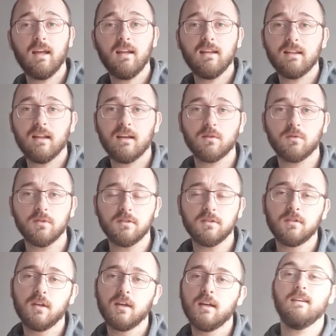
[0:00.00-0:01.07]
any language
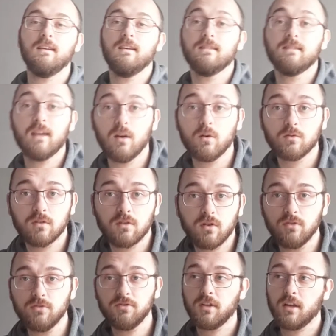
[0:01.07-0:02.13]
is how to
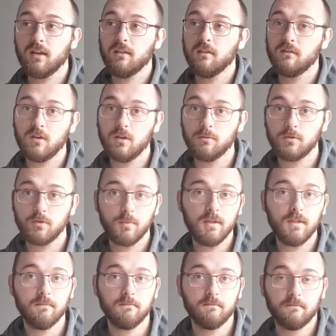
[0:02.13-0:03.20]
conjugate the verb to
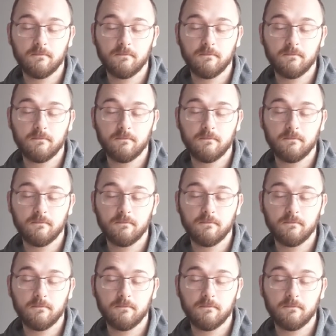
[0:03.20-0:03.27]
be.